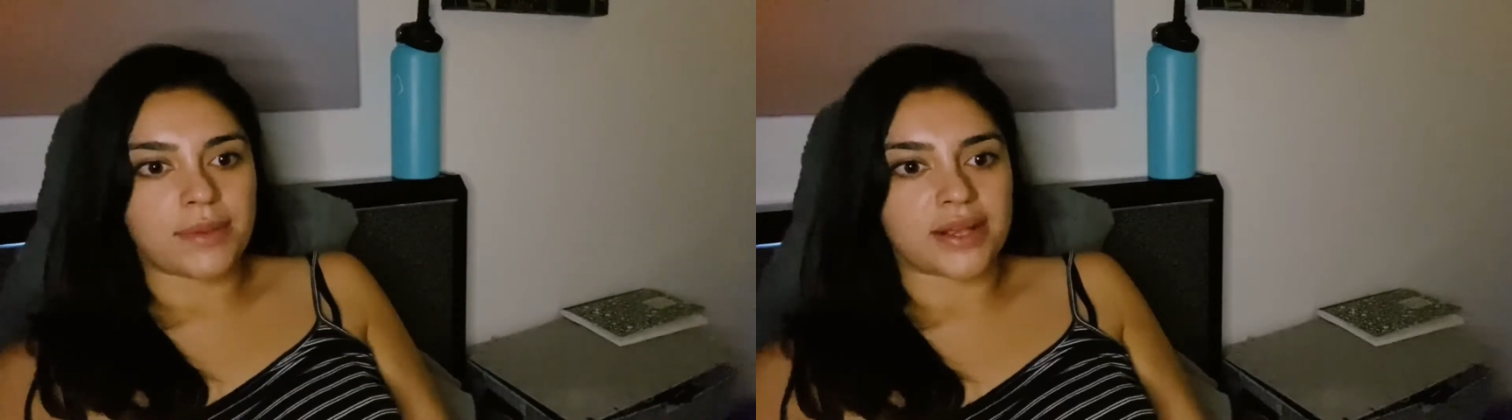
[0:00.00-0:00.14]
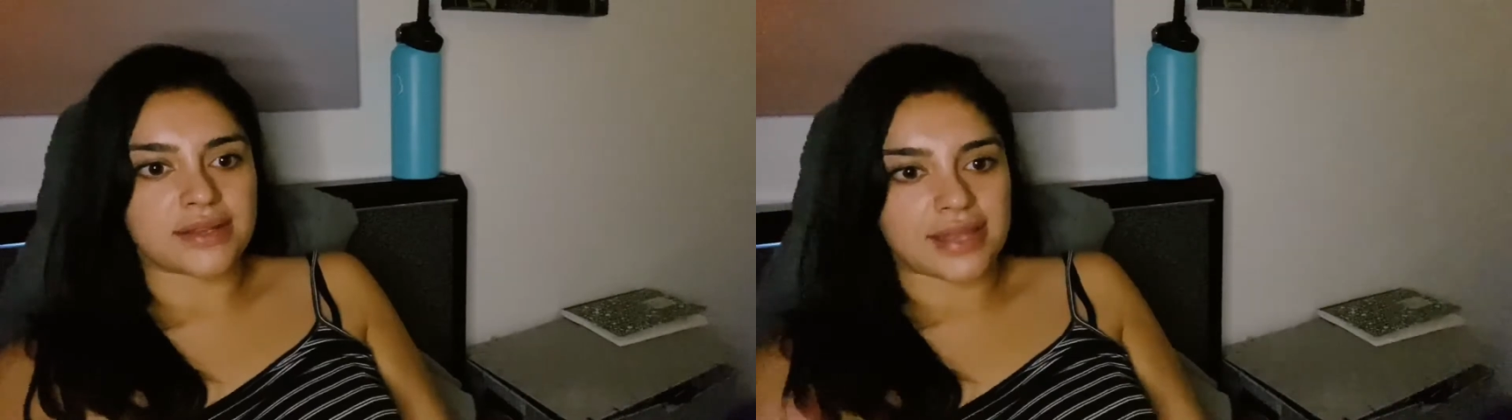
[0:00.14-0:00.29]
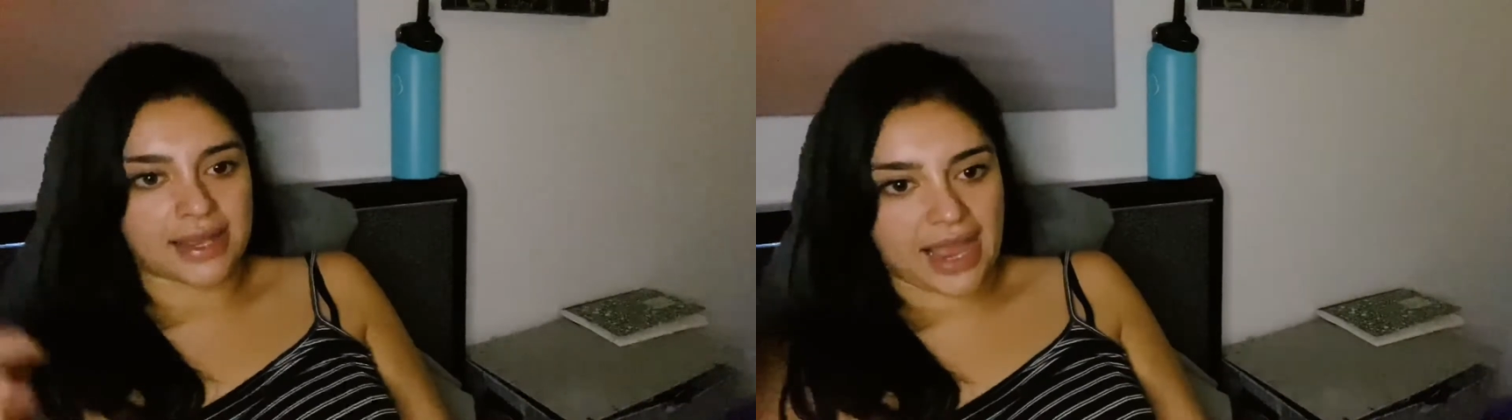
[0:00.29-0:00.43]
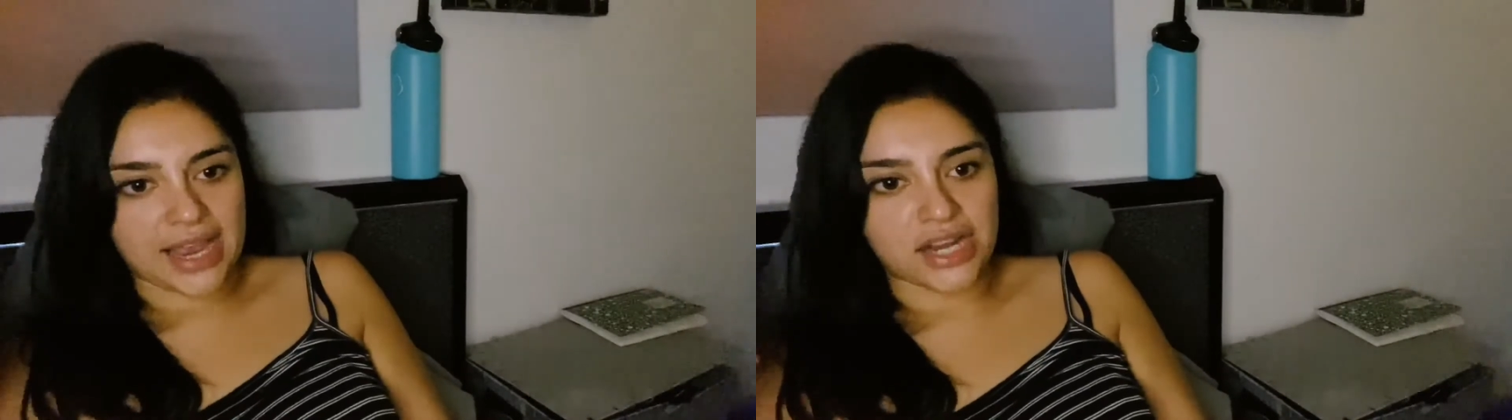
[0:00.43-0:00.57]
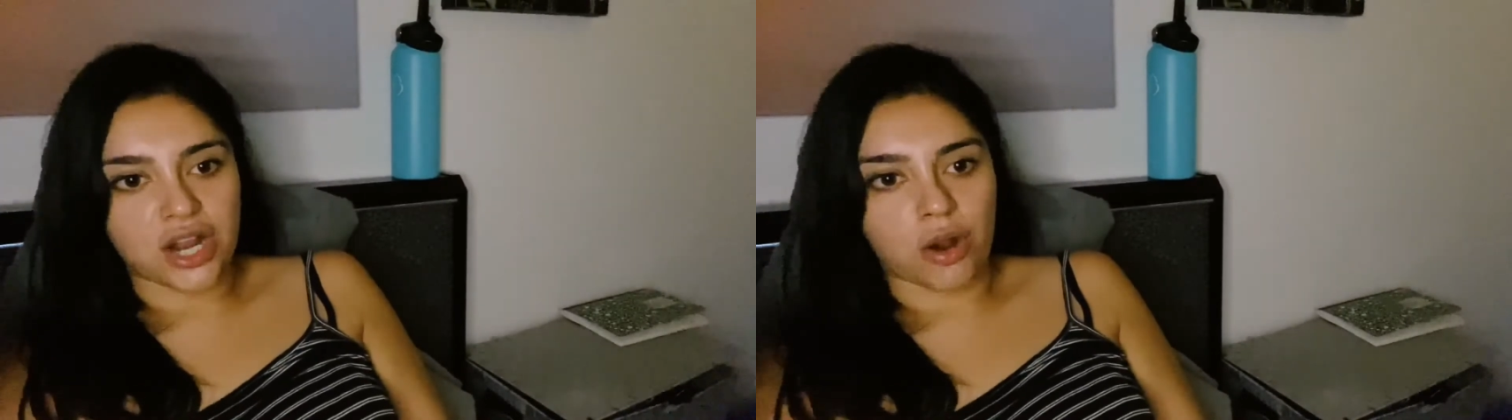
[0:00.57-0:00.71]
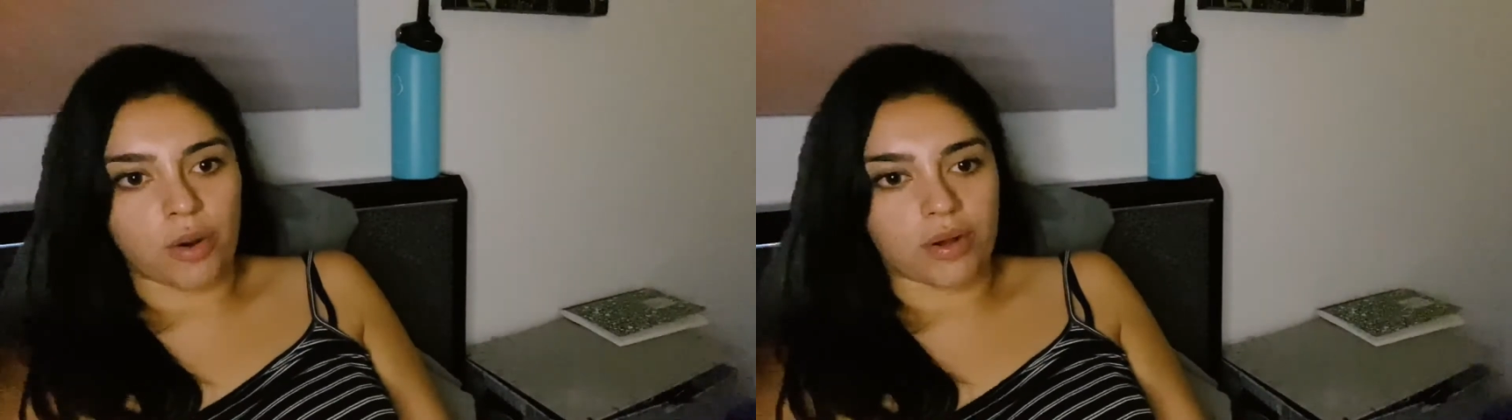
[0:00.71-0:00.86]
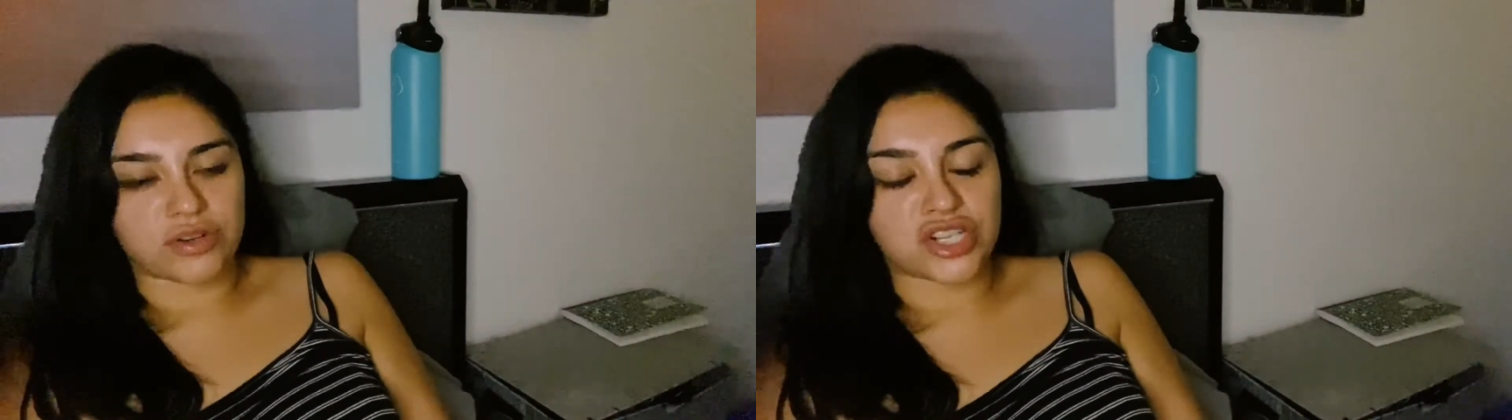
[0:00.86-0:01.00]
it's like, I
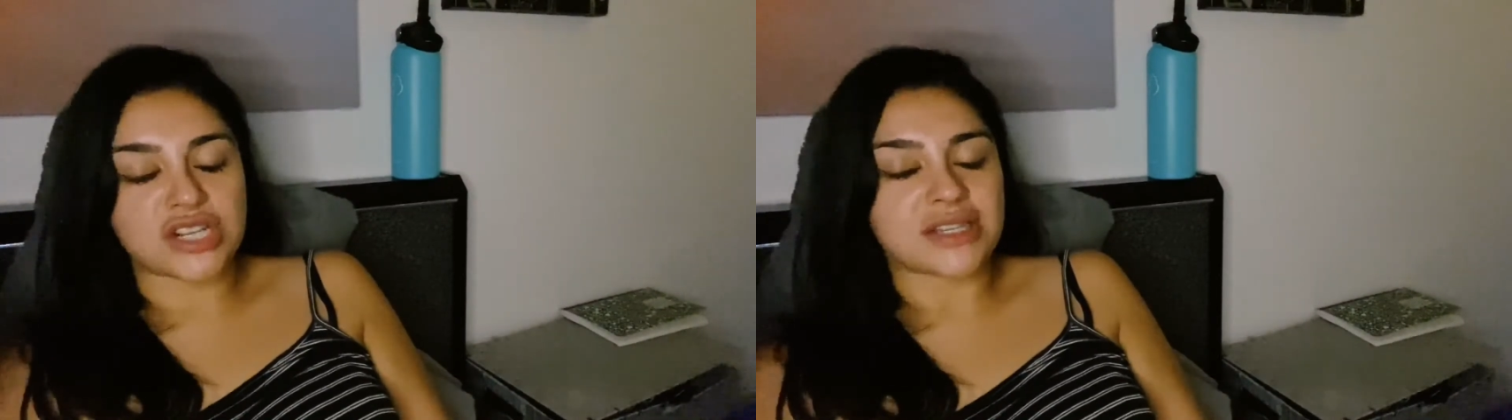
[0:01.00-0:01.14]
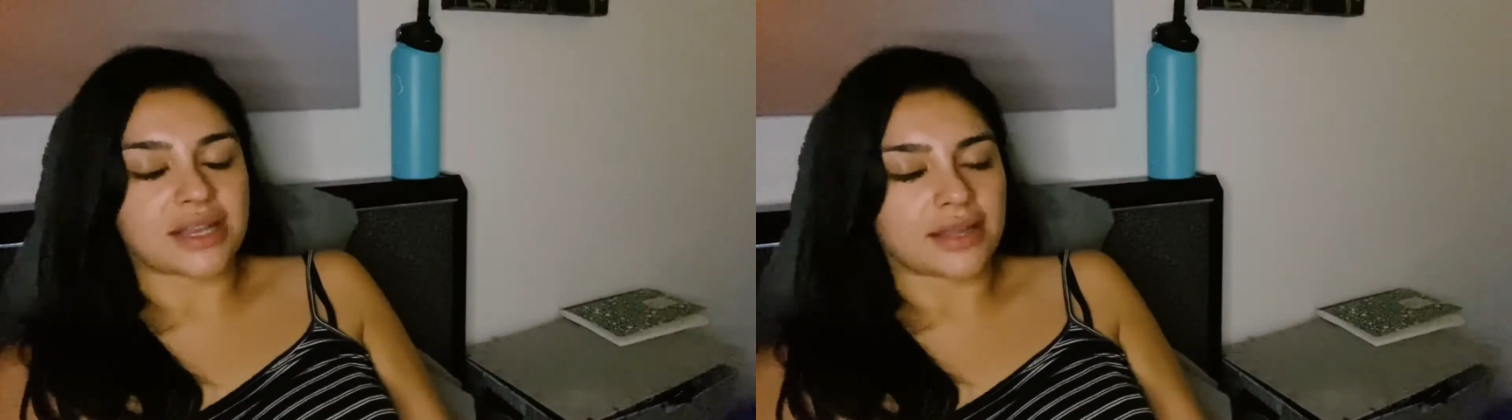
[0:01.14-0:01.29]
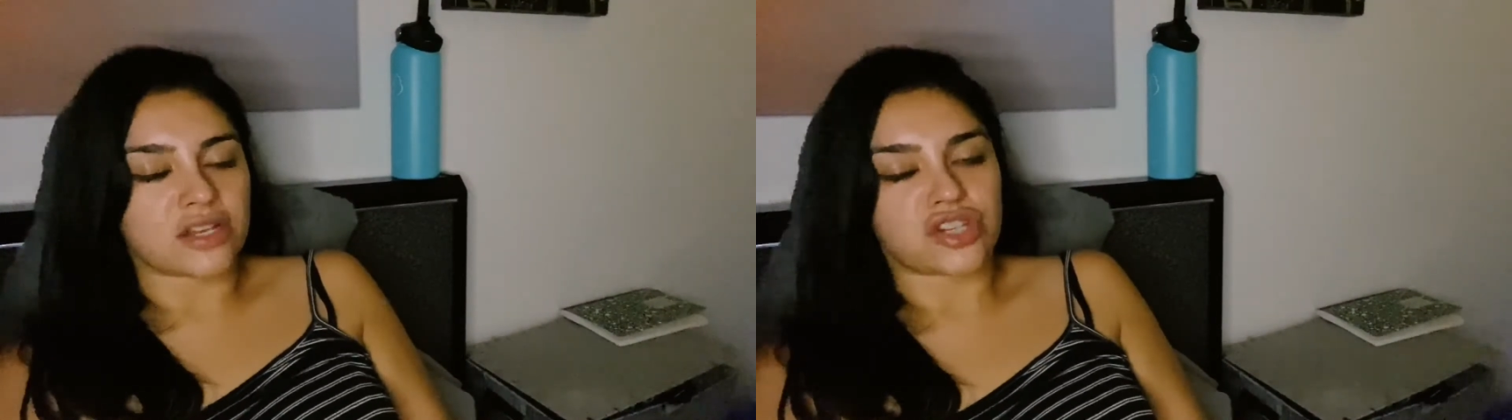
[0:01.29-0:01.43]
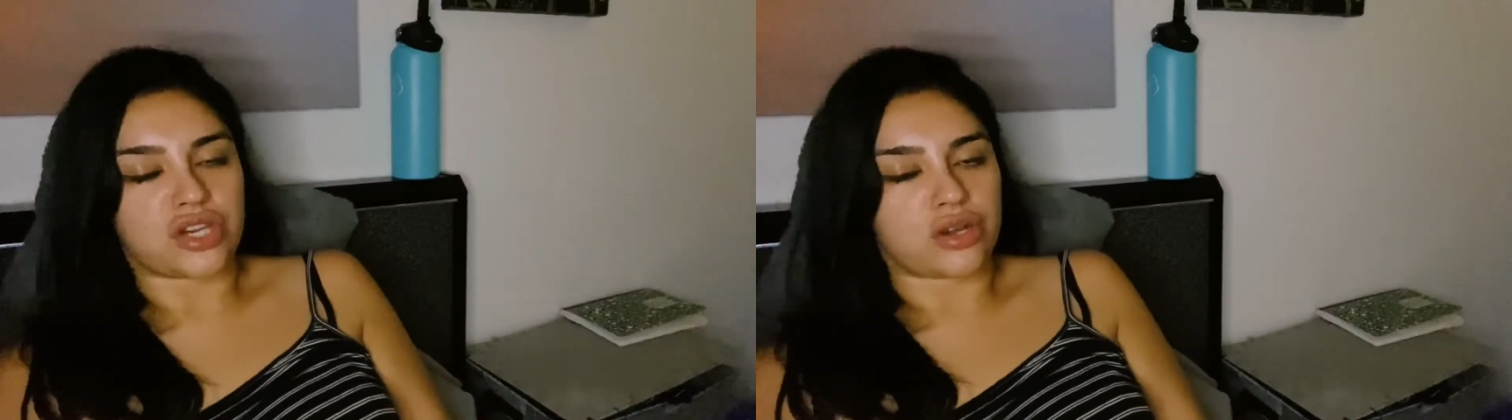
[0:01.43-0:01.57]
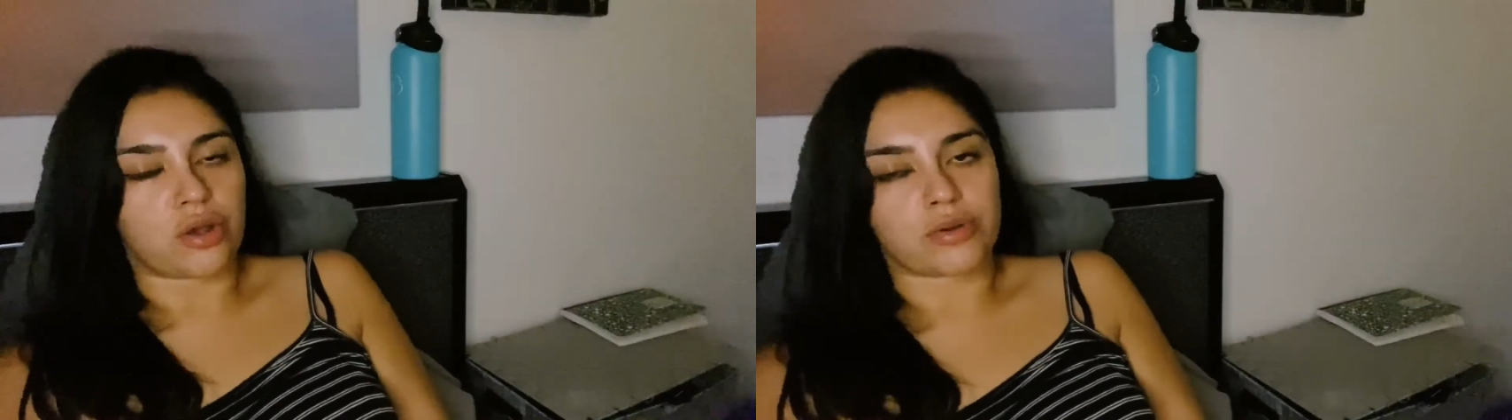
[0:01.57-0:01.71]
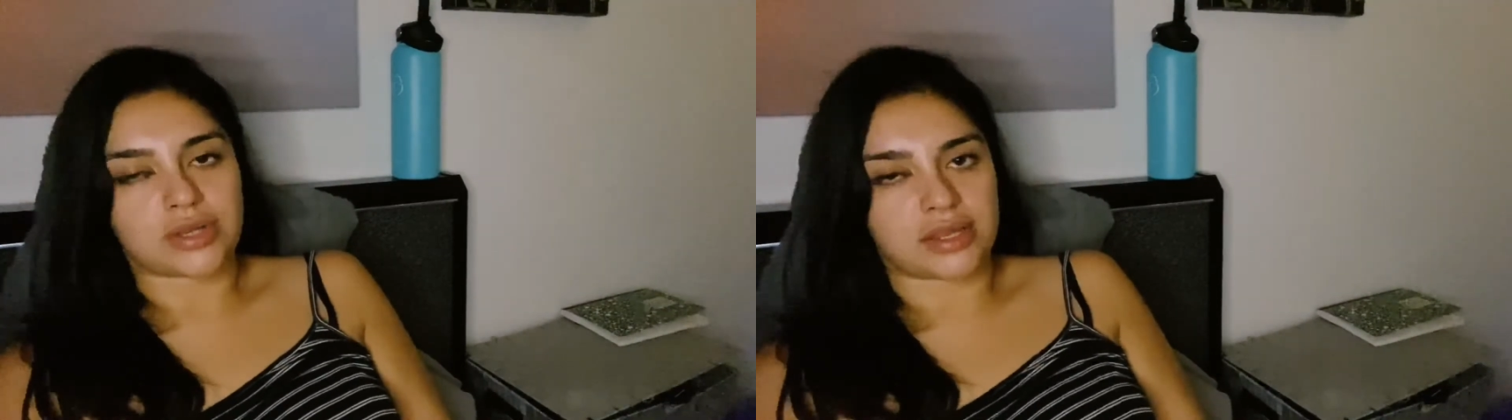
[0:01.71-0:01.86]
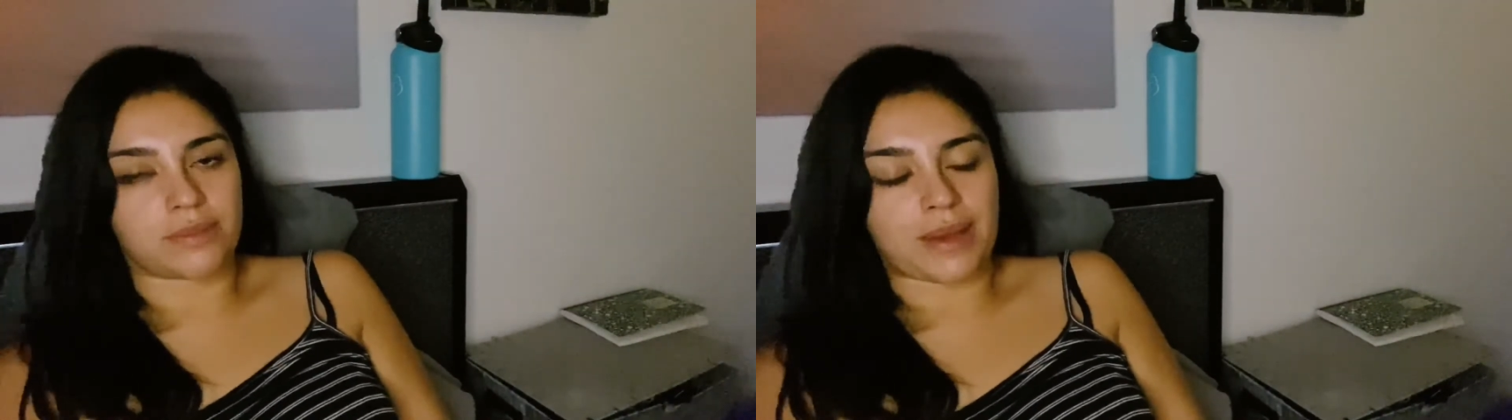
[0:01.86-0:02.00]
know, she said that she
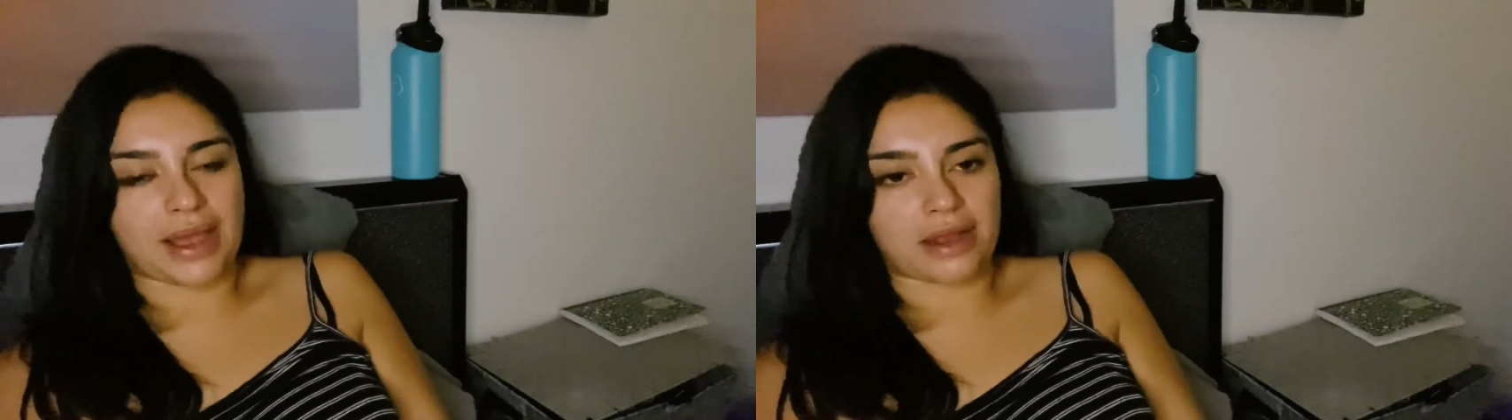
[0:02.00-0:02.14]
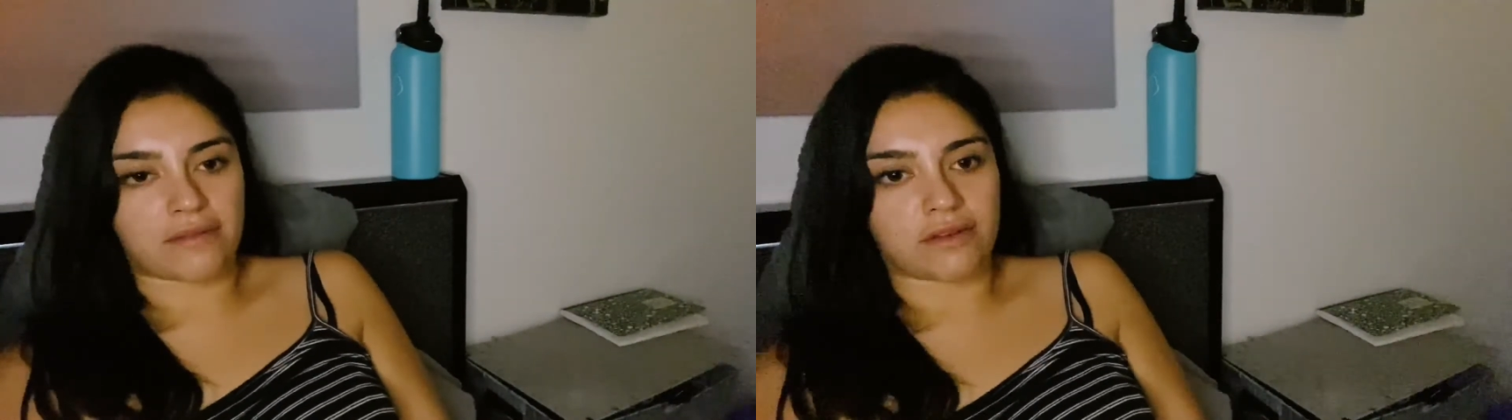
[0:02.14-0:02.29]
knows in the back